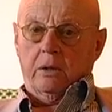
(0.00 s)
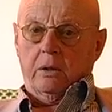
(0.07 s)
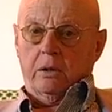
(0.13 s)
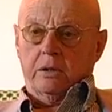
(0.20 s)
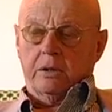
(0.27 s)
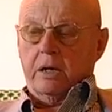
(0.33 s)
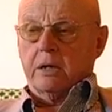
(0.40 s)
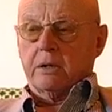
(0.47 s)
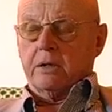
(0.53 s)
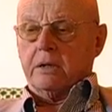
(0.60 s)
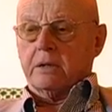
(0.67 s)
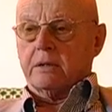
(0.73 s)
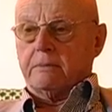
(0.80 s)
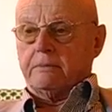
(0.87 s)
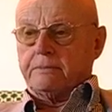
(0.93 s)

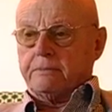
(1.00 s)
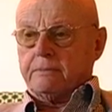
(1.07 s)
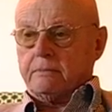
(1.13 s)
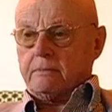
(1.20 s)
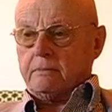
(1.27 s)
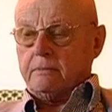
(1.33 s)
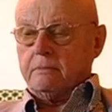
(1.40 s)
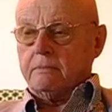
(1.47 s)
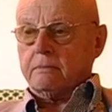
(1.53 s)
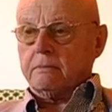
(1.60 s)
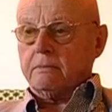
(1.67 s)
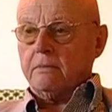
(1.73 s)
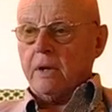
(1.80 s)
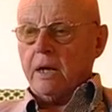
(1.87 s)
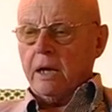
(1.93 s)
scientist.
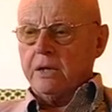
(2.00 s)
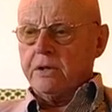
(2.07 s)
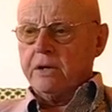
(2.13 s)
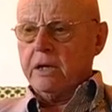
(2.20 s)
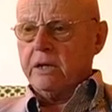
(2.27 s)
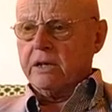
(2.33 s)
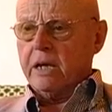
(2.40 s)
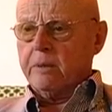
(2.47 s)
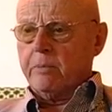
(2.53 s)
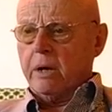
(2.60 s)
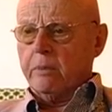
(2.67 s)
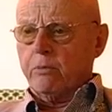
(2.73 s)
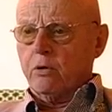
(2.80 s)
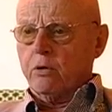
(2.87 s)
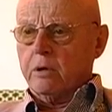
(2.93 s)
And she had read my
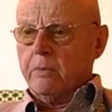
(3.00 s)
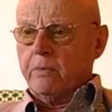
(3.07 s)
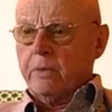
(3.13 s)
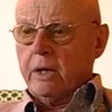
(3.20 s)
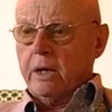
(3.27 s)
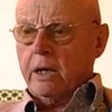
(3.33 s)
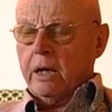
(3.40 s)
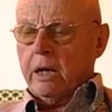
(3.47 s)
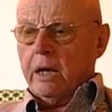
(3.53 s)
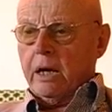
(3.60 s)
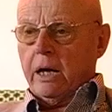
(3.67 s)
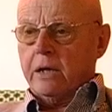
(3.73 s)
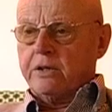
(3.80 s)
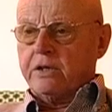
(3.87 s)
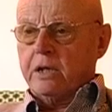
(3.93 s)
book,
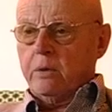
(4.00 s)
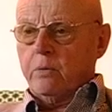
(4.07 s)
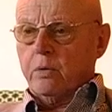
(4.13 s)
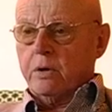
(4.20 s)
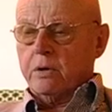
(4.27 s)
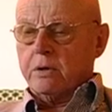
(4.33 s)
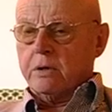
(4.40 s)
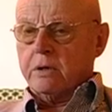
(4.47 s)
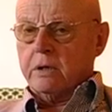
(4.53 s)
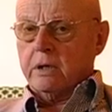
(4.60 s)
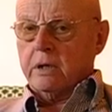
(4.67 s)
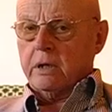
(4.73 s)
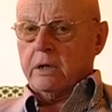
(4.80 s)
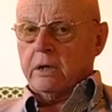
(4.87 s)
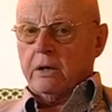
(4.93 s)
and she was
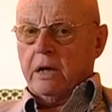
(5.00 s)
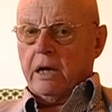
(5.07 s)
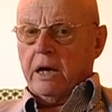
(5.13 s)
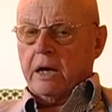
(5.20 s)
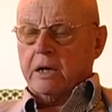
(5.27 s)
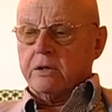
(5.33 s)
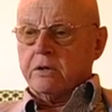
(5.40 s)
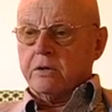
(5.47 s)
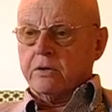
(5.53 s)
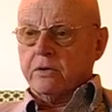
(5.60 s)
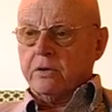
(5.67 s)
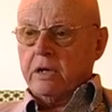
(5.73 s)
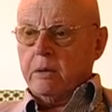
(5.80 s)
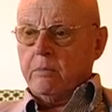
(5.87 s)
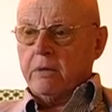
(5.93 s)

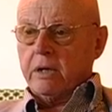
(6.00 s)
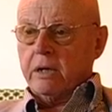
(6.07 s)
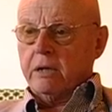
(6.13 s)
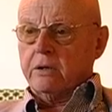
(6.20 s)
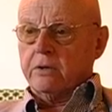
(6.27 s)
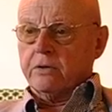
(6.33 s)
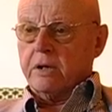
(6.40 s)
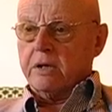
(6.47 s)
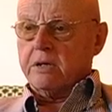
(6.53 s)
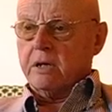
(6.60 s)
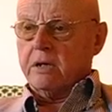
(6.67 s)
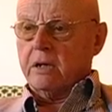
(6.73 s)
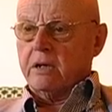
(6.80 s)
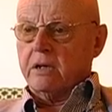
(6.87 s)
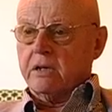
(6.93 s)
extremely
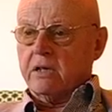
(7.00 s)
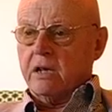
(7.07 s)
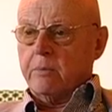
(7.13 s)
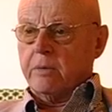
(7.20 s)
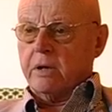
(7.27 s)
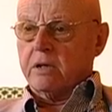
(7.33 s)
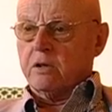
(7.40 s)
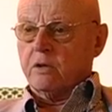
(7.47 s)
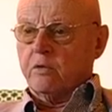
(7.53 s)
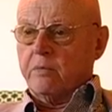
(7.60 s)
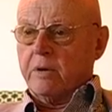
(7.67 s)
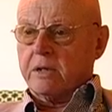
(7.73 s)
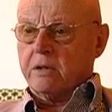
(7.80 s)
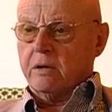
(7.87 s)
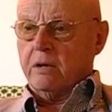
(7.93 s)
interested in this dimension of
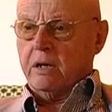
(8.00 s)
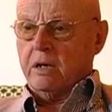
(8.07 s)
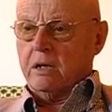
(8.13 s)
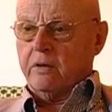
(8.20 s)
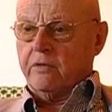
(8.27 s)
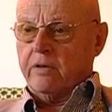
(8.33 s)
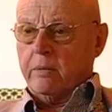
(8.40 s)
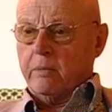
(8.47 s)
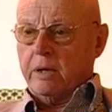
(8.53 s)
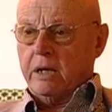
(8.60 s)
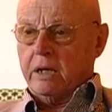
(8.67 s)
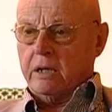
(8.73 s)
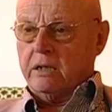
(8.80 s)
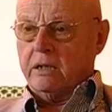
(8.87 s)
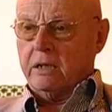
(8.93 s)
masculinity,
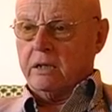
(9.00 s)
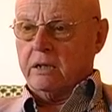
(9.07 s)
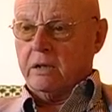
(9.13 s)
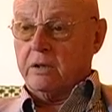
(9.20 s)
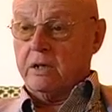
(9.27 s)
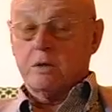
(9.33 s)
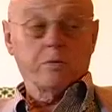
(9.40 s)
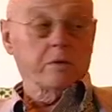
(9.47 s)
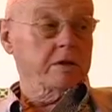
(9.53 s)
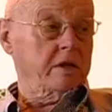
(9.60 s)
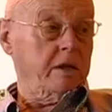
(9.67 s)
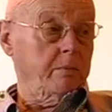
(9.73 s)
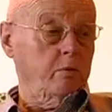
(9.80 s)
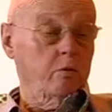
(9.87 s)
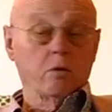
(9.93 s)
femininity. Now this was
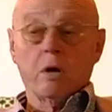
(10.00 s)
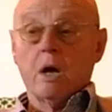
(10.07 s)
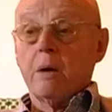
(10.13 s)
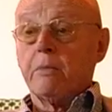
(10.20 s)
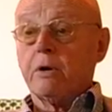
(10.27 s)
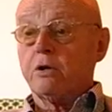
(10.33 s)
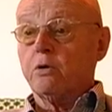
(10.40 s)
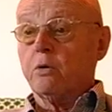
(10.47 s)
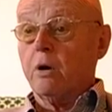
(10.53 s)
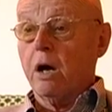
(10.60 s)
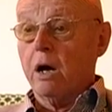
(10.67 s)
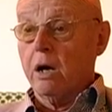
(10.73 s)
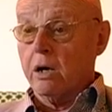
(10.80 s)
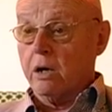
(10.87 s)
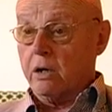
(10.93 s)
taboo, but to
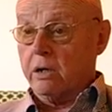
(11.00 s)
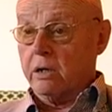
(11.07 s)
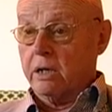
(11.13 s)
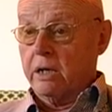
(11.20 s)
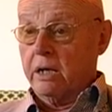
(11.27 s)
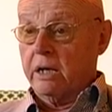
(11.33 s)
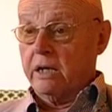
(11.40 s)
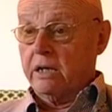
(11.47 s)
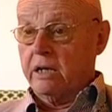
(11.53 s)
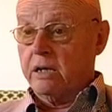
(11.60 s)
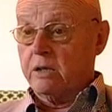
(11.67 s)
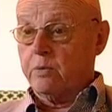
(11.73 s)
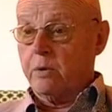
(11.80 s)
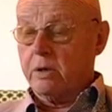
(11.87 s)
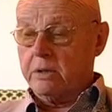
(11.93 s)
her,
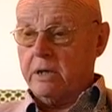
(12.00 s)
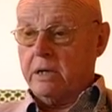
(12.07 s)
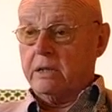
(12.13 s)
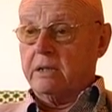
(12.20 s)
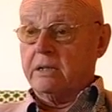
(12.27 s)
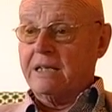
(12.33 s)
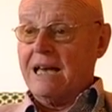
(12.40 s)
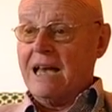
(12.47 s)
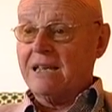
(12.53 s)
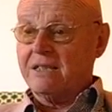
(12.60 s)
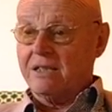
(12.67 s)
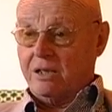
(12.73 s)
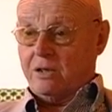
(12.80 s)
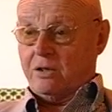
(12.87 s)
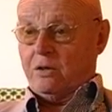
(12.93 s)
this was the
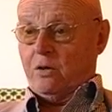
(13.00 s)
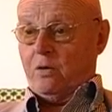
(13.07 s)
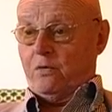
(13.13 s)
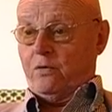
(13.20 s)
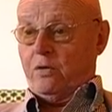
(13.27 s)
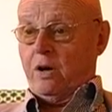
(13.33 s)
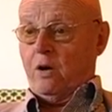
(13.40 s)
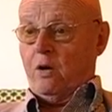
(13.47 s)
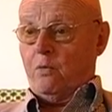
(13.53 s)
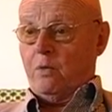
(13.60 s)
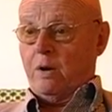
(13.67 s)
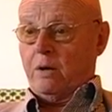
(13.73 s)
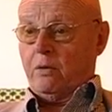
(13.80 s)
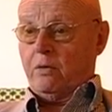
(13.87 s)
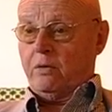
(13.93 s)
essence of
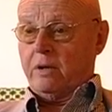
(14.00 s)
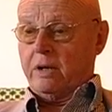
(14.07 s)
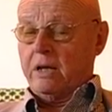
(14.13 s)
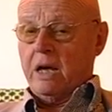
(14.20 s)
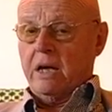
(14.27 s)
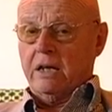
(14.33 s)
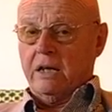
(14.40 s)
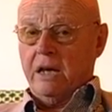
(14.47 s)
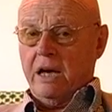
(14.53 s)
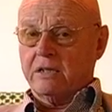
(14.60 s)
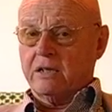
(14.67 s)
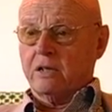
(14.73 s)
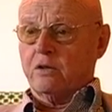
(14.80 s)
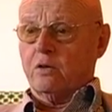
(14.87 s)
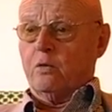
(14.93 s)
one of the things, the
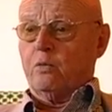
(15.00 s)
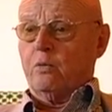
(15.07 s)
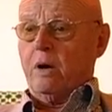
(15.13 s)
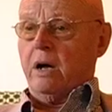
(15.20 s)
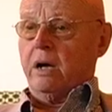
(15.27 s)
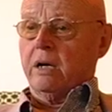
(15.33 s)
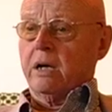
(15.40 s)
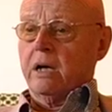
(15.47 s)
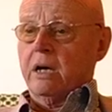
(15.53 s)
essence of why